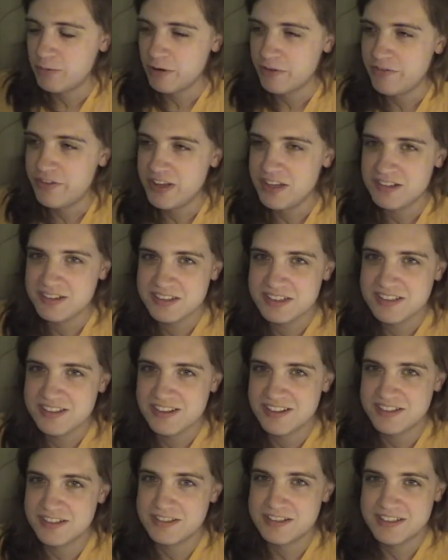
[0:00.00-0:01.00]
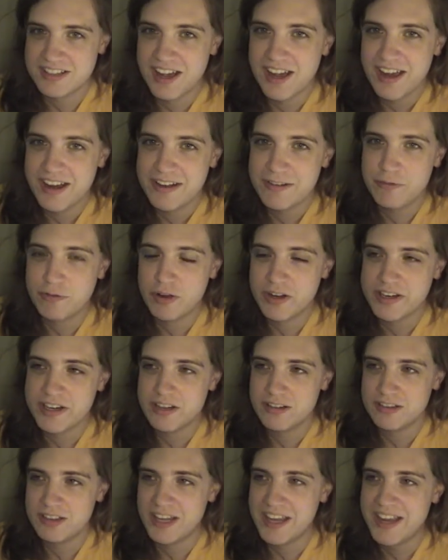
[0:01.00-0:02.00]
reveals the side of one of
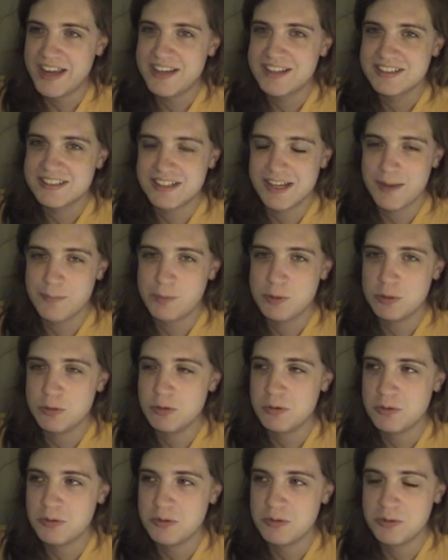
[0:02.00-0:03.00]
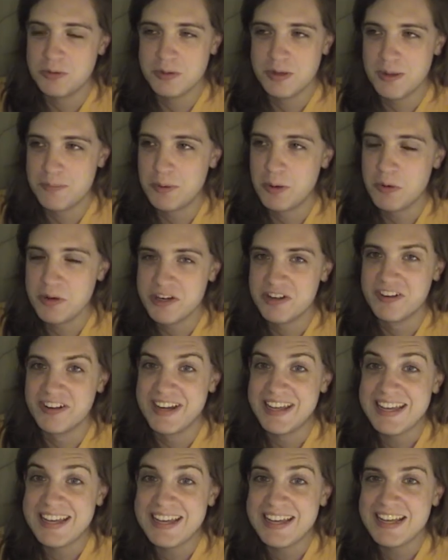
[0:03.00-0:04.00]
your legs up to about your
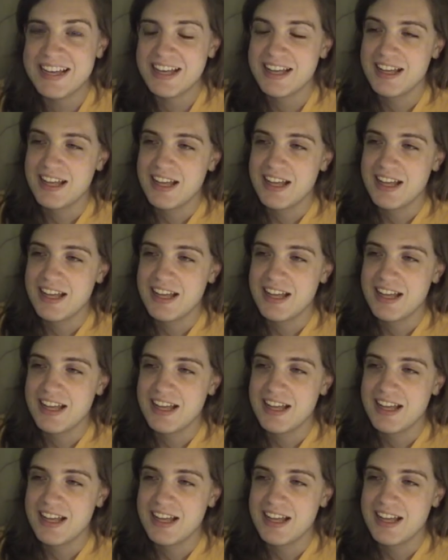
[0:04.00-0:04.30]
knee,